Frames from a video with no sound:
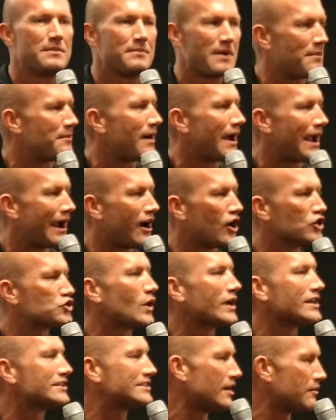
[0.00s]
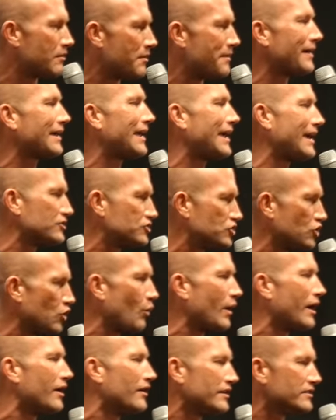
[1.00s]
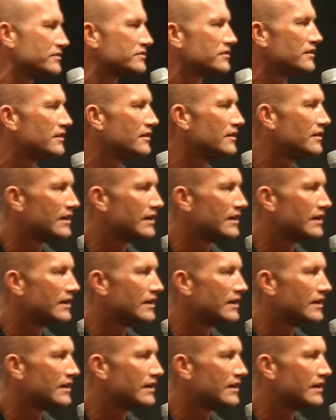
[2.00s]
me about my hair so I can tell them about cancer awareness.